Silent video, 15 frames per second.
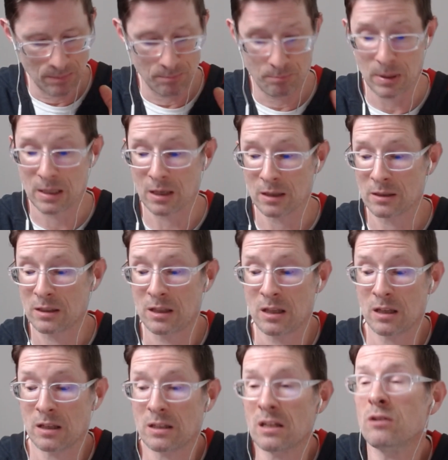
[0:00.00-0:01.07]
Because
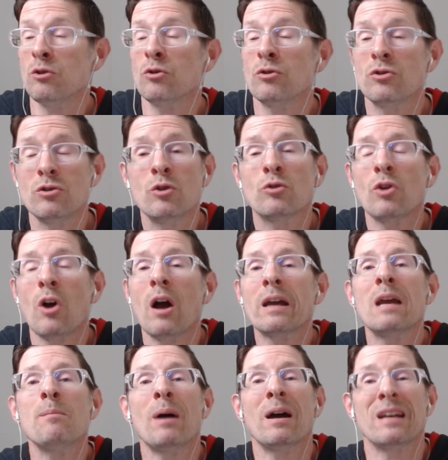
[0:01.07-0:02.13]
you're
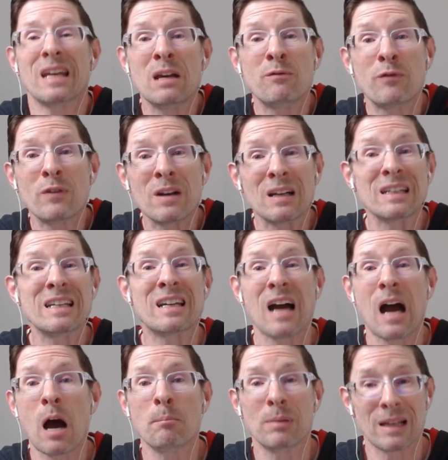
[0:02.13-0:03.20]
talking about infinitely
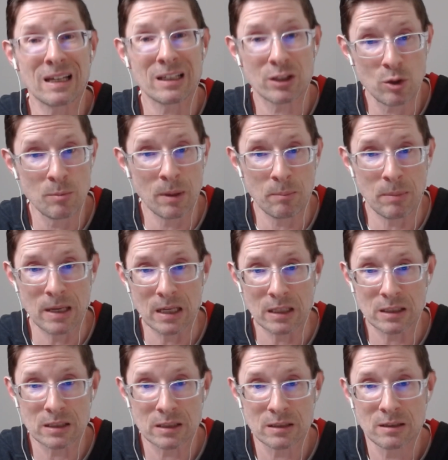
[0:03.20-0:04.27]
complex human
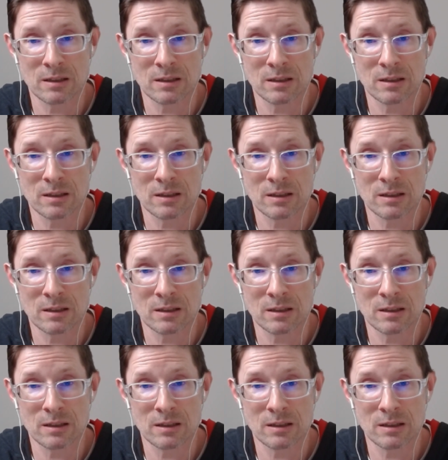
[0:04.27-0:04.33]
beings.